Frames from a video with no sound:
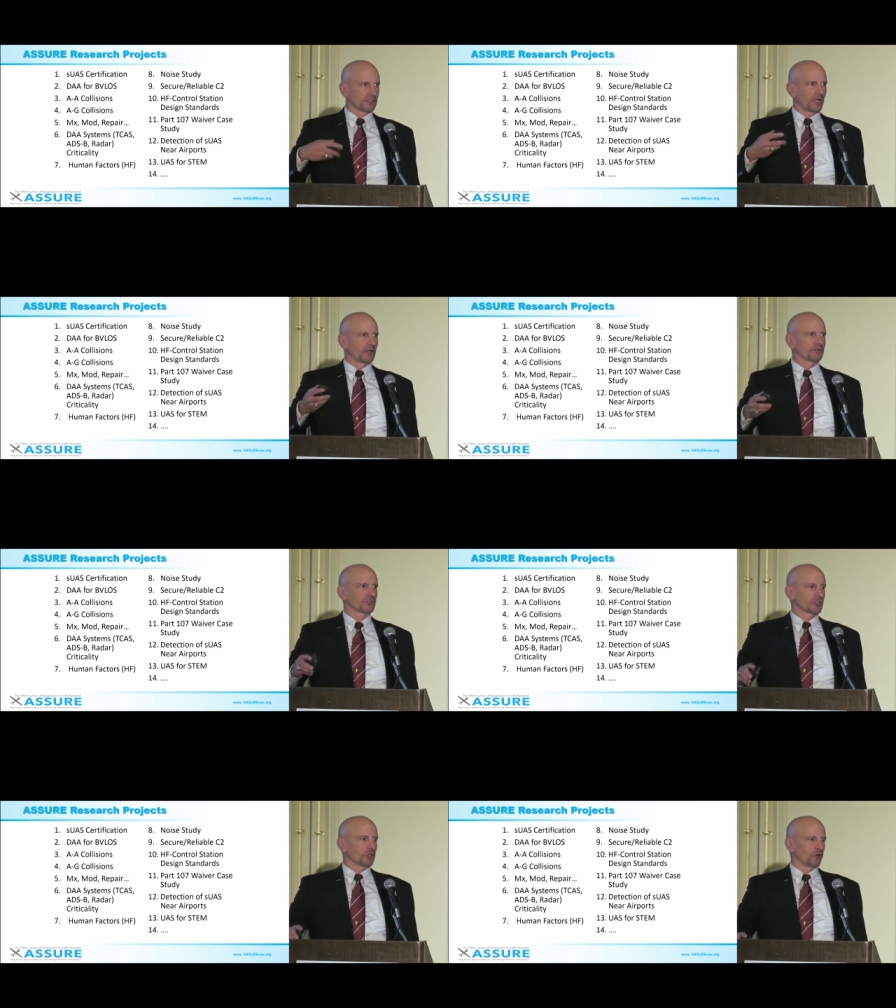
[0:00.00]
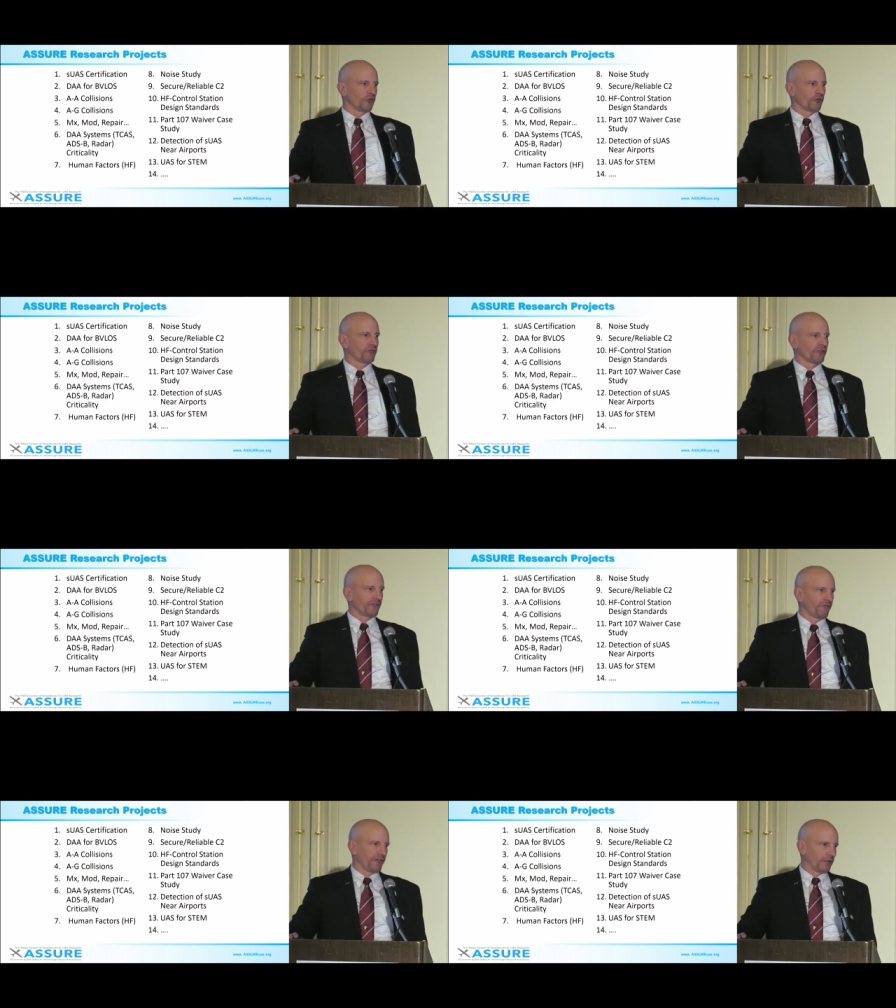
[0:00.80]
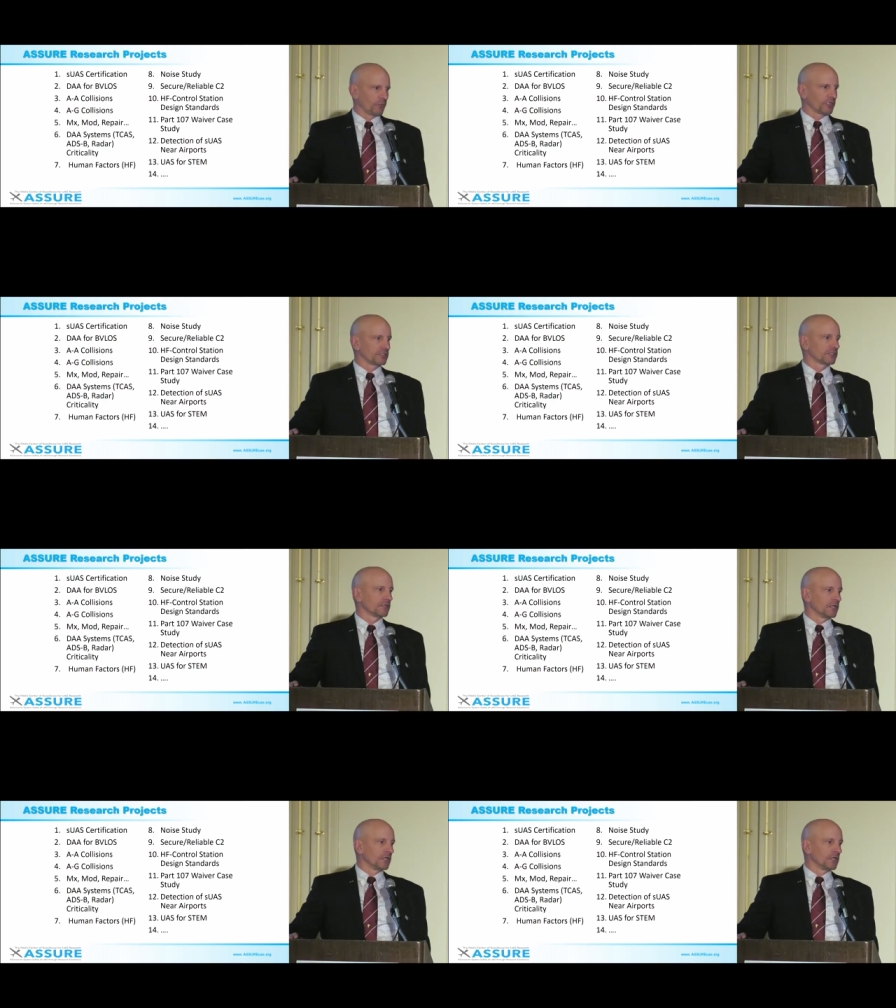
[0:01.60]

uh, secure those fan blades?